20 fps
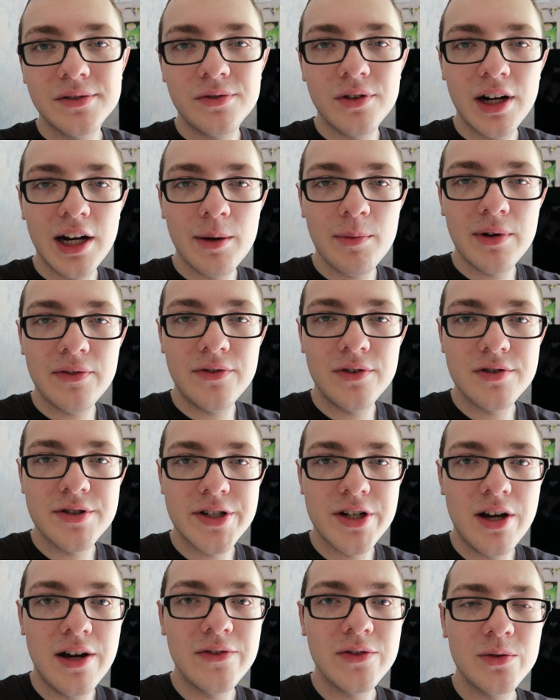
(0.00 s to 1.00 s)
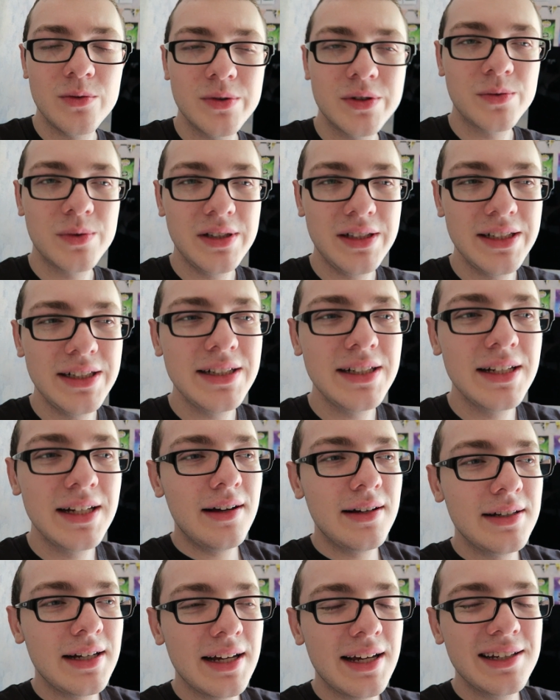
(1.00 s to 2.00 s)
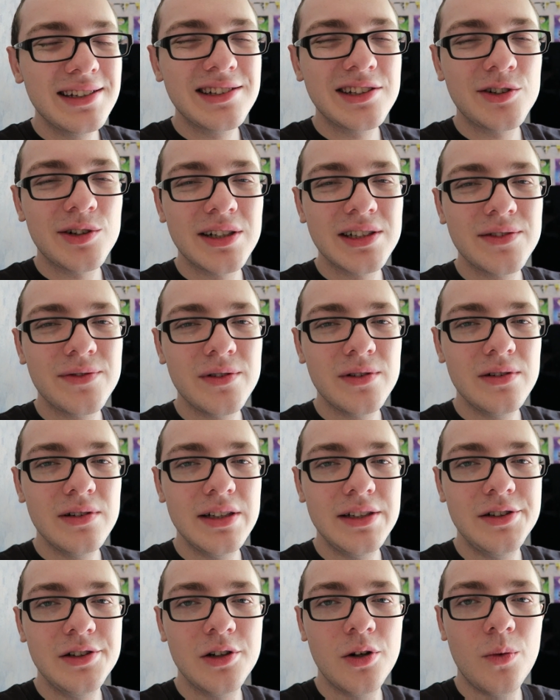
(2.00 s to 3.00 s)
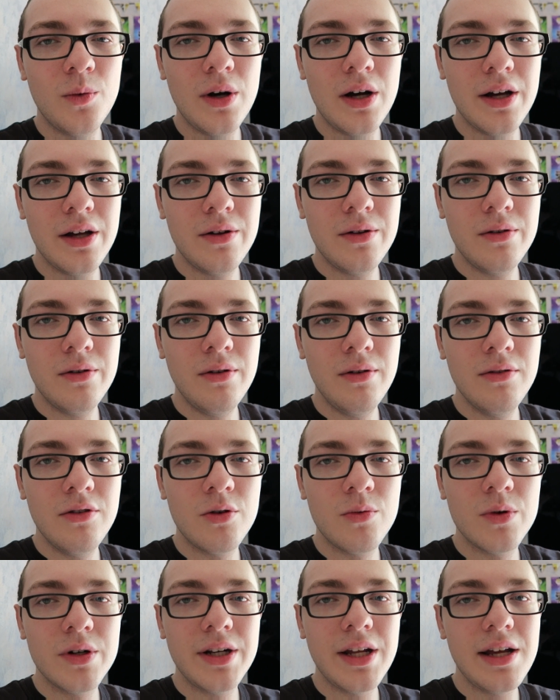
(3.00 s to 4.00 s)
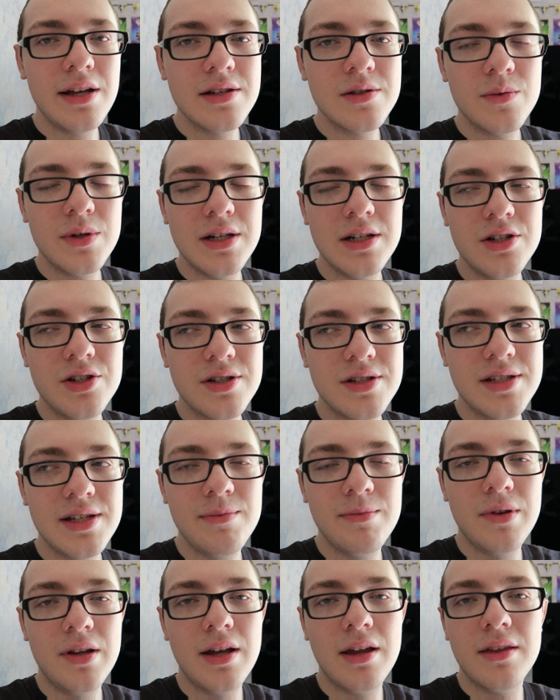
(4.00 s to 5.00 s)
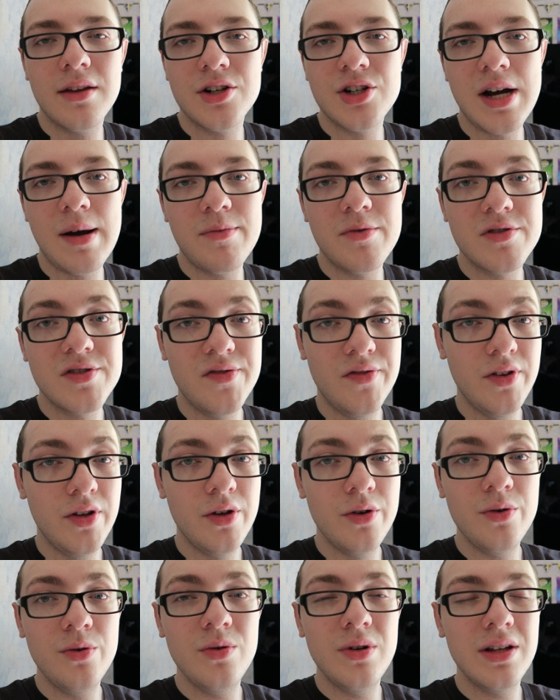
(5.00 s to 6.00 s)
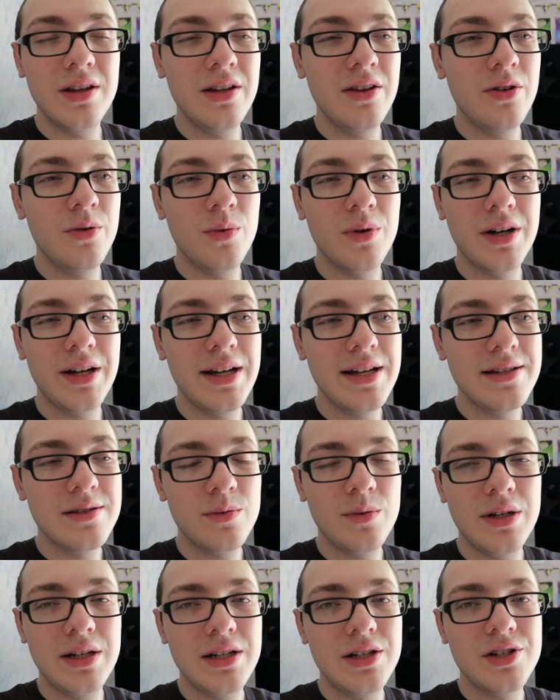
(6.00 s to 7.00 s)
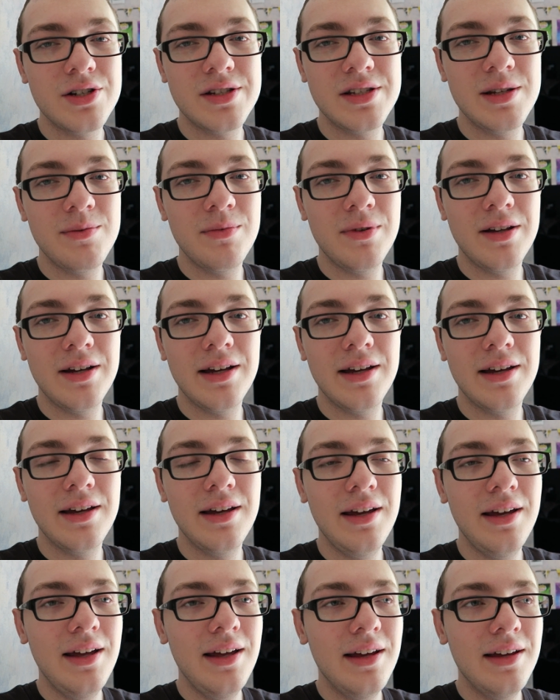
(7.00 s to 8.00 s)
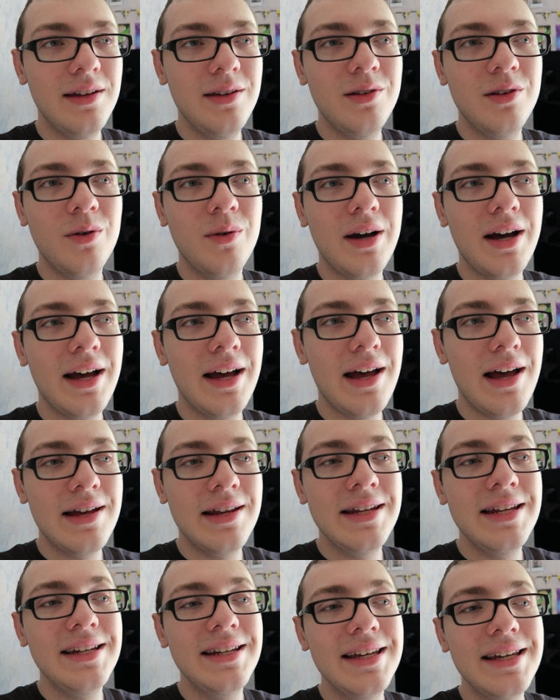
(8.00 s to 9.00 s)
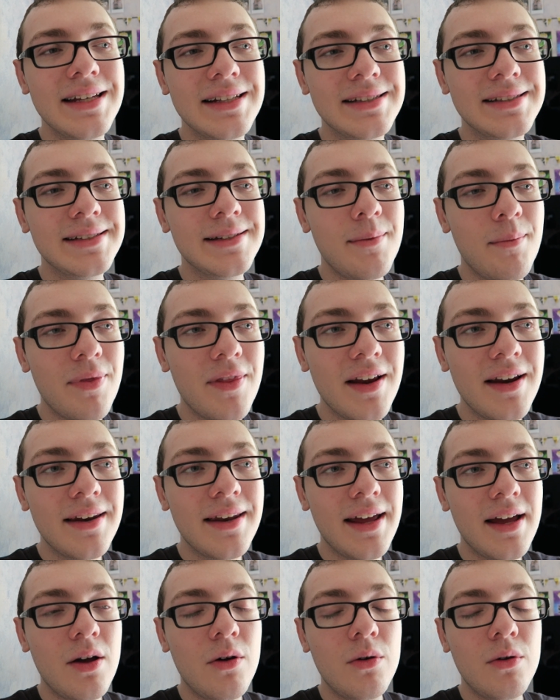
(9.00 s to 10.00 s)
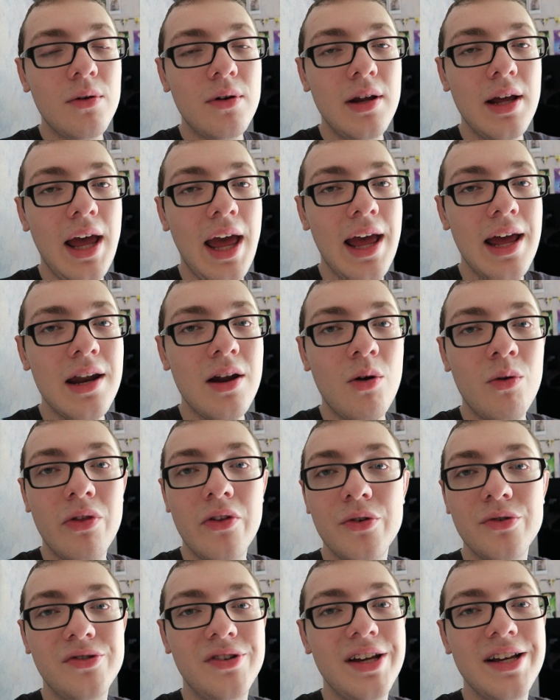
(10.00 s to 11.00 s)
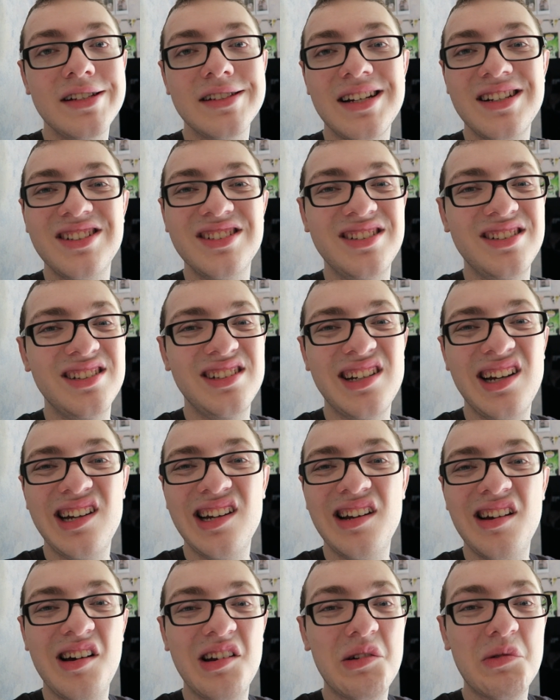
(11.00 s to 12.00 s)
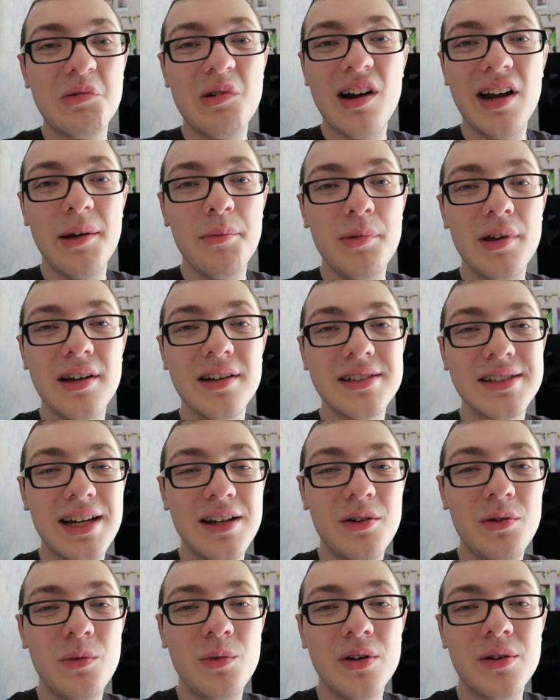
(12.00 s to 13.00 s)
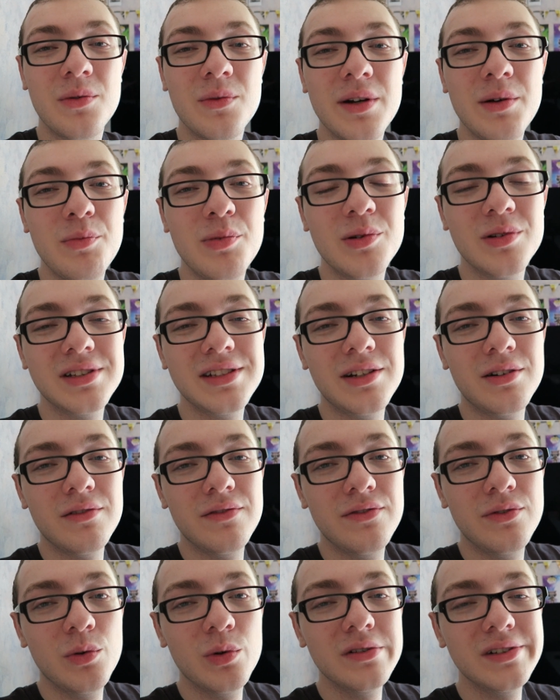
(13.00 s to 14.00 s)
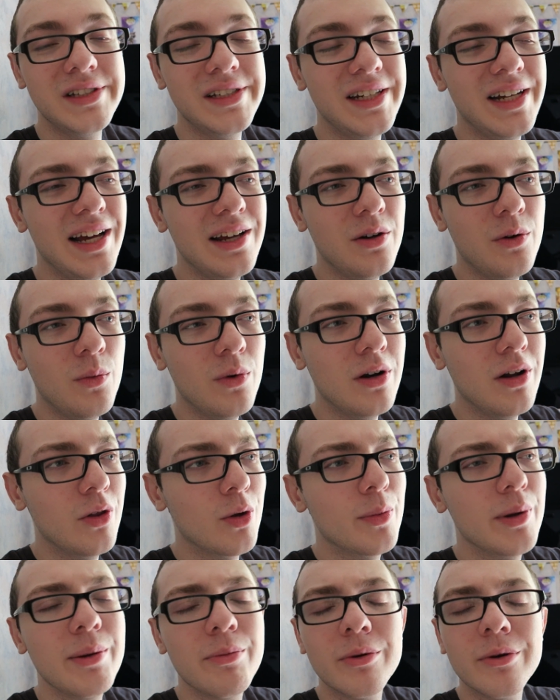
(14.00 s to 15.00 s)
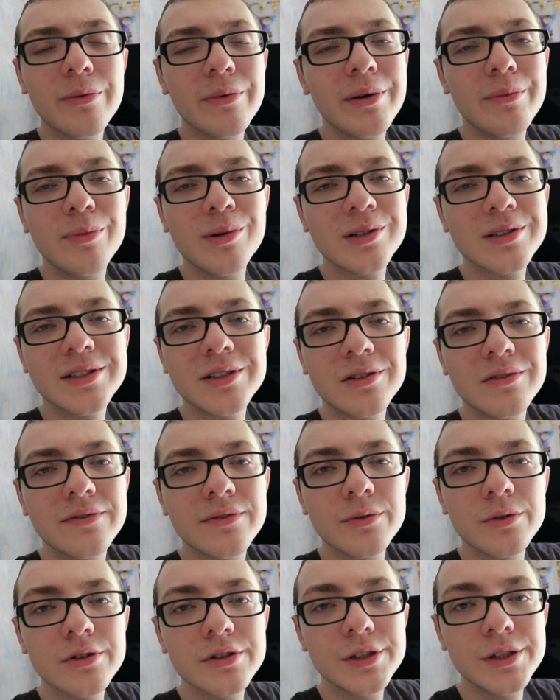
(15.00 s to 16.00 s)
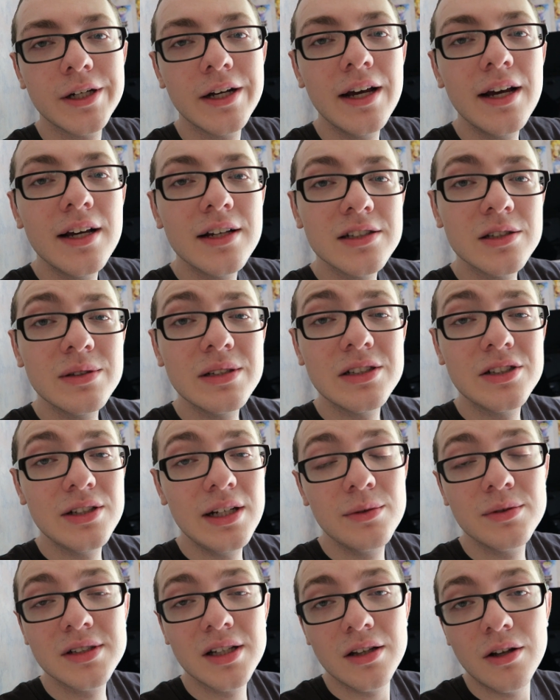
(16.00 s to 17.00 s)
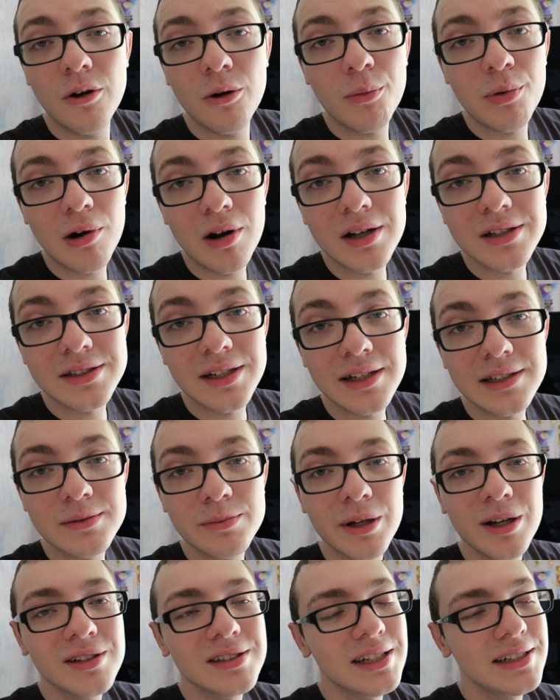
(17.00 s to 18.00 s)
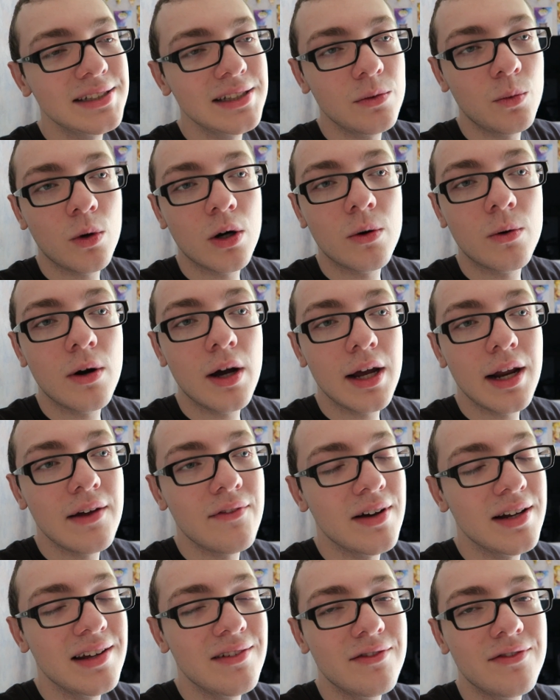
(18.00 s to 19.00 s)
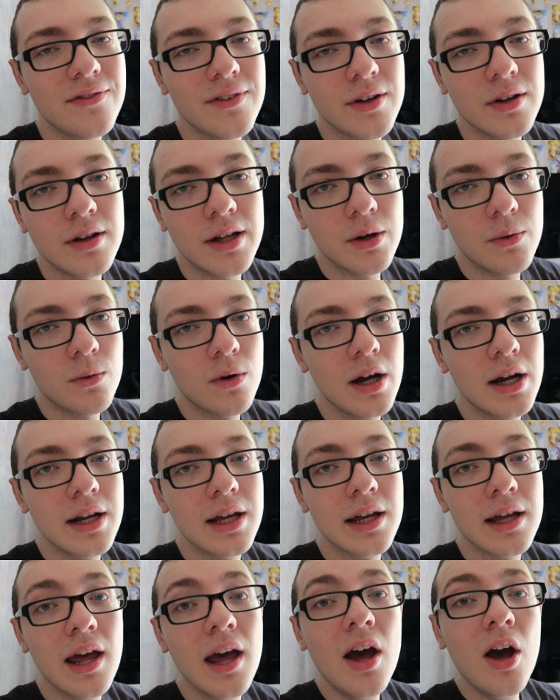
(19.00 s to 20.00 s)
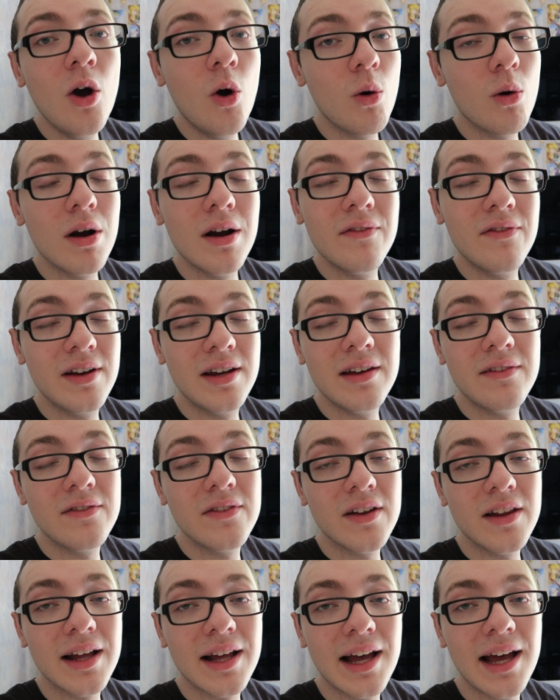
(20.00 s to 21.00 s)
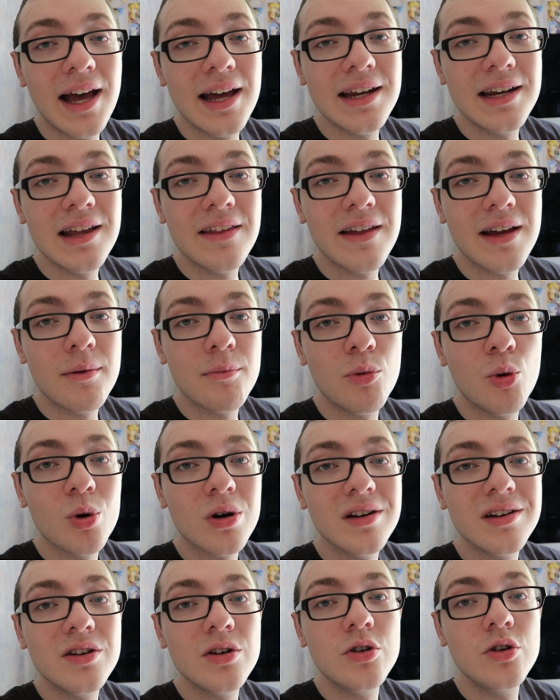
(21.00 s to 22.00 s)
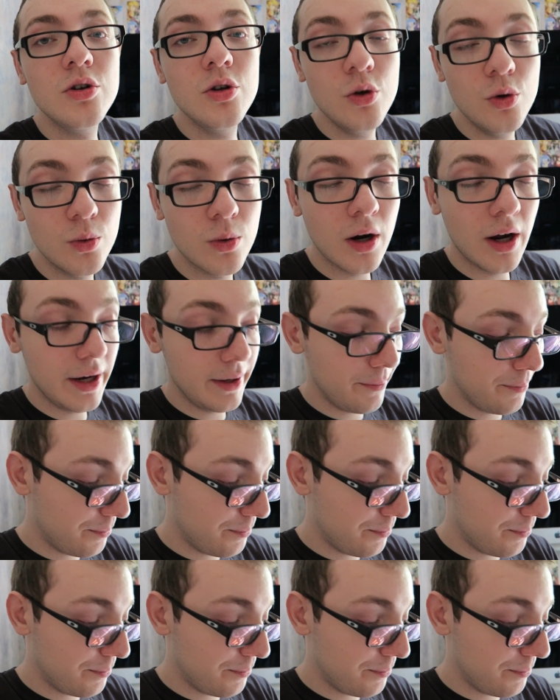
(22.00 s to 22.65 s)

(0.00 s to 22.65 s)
of writing my first novel was really, I guess, stressful. It took a while. There were days when it just seemed like the chapters flowed, and then there were days when it just seemed like, you know, I need to get something down, and on those days I just decided not to write because I don't want to read books that are forced, and I don't want other people to read books that are forced. So it was a long process because I didn't want to write if I didn't feel like writing, or if I didn't feel like I had anything important to write.